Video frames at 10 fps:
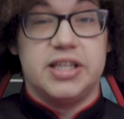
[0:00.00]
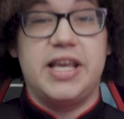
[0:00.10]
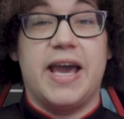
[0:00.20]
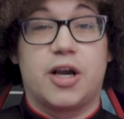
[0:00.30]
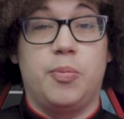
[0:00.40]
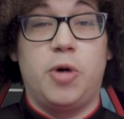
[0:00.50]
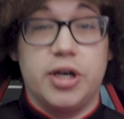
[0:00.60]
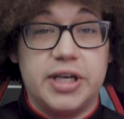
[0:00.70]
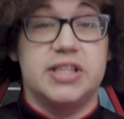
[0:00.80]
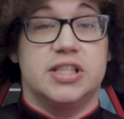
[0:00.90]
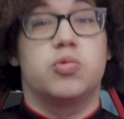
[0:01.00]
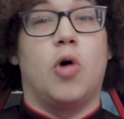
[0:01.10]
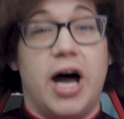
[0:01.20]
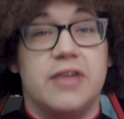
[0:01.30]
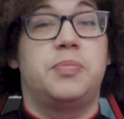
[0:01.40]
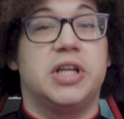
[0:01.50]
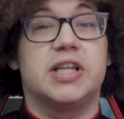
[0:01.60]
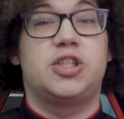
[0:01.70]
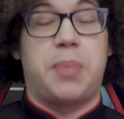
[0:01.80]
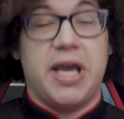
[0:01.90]
yeah, come on, this is what I've been
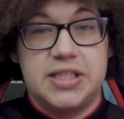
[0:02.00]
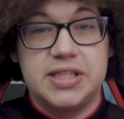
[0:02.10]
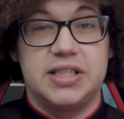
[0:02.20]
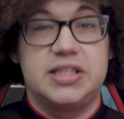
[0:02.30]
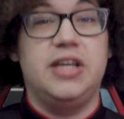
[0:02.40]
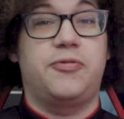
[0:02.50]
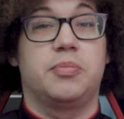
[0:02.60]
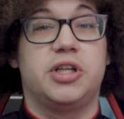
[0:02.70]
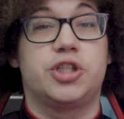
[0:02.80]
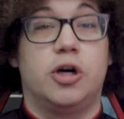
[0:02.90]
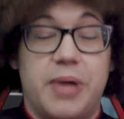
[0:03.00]
expecting to see from the show.